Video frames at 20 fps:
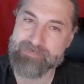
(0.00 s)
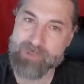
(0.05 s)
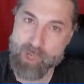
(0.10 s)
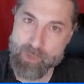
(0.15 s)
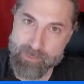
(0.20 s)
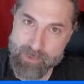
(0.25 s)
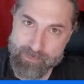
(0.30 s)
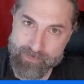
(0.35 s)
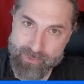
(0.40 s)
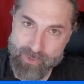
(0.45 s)

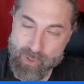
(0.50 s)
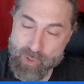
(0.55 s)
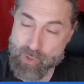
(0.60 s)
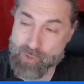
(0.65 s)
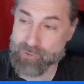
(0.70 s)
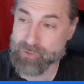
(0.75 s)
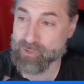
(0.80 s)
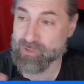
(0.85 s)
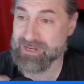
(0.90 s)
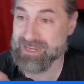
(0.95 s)
purple
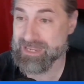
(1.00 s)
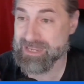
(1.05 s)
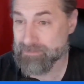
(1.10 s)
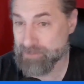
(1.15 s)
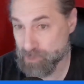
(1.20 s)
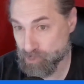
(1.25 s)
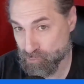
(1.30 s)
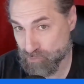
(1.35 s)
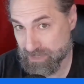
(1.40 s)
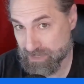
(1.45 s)
prose or
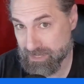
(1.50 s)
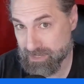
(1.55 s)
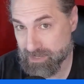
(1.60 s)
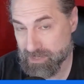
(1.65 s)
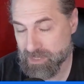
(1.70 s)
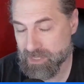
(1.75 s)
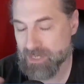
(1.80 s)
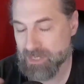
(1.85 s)
imagery